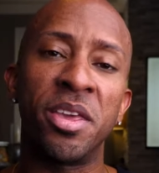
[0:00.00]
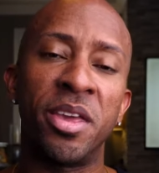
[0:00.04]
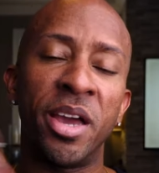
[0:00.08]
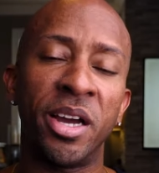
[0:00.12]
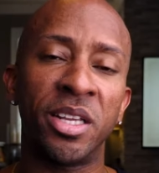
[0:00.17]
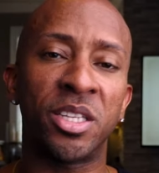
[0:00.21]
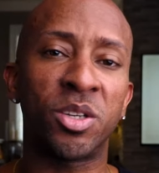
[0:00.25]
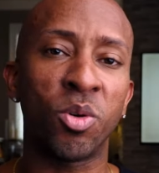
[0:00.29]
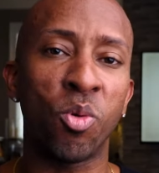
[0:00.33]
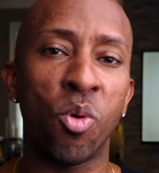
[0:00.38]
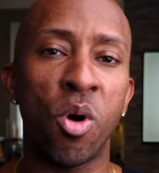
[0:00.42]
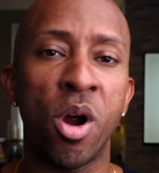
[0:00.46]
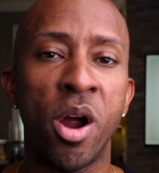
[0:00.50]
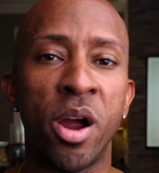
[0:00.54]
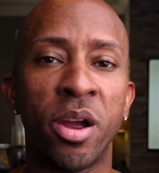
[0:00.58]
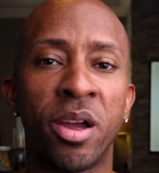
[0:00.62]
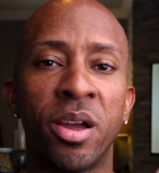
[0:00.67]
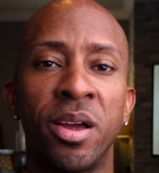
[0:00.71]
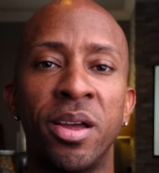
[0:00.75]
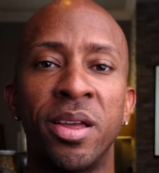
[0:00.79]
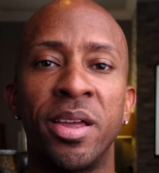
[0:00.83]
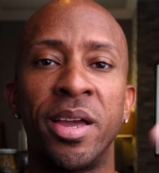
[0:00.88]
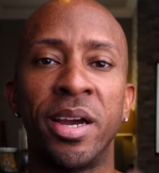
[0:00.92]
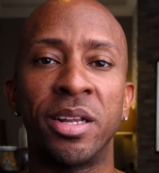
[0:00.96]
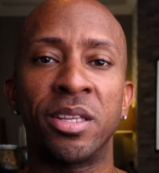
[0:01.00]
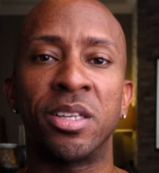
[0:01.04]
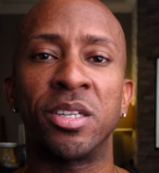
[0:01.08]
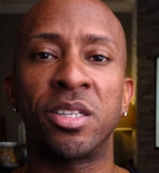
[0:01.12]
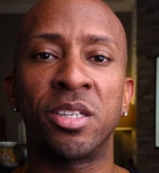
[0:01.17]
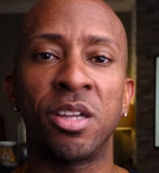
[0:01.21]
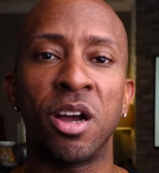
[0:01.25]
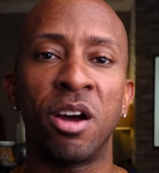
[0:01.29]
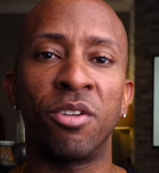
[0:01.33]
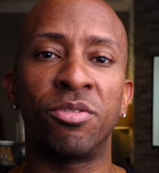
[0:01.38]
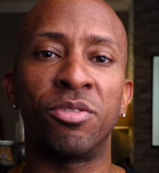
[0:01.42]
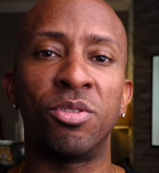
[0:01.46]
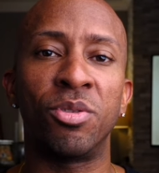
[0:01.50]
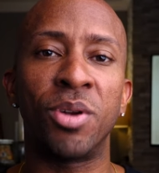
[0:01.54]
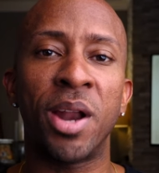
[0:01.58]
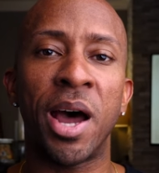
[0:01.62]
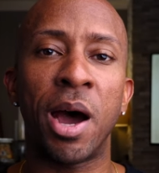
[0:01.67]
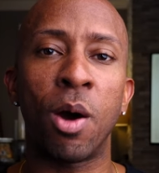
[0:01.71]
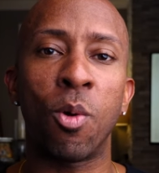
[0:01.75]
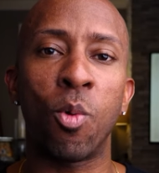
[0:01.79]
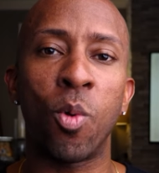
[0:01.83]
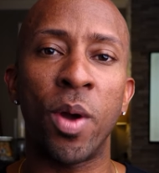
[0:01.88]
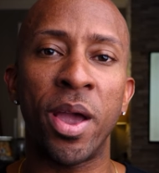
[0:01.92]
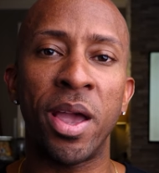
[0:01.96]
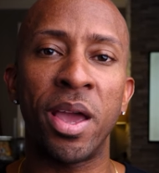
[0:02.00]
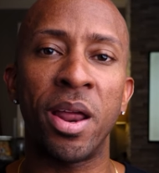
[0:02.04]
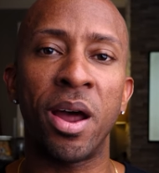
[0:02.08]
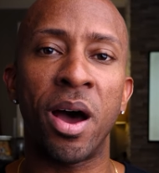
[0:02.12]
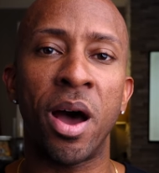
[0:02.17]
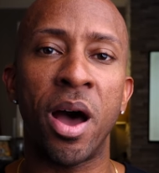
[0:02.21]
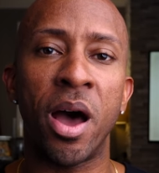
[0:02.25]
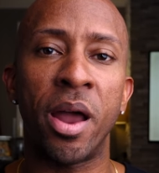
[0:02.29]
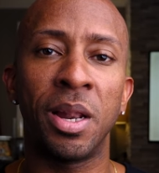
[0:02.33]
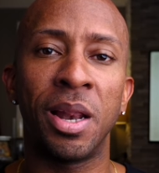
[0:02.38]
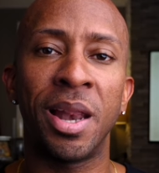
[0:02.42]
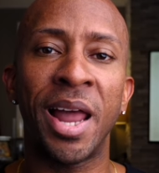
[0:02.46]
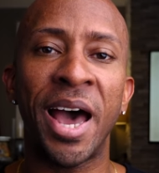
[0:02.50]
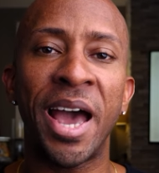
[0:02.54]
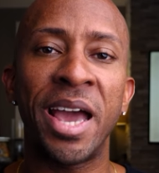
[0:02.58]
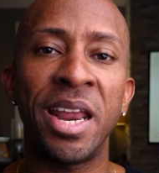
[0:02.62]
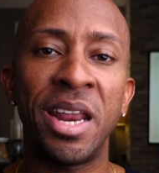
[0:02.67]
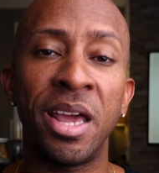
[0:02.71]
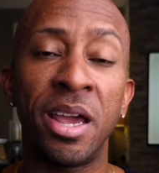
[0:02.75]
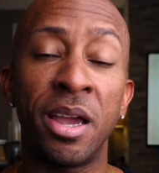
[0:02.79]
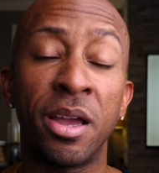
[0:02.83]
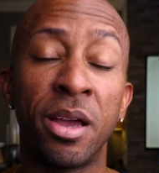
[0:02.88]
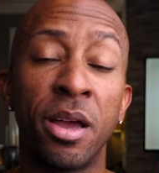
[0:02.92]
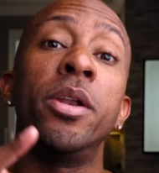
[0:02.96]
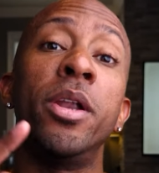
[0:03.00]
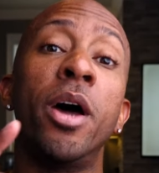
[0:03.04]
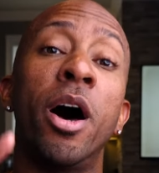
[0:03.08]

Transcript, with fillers: get to work, get to stuff, do not wait on lighting.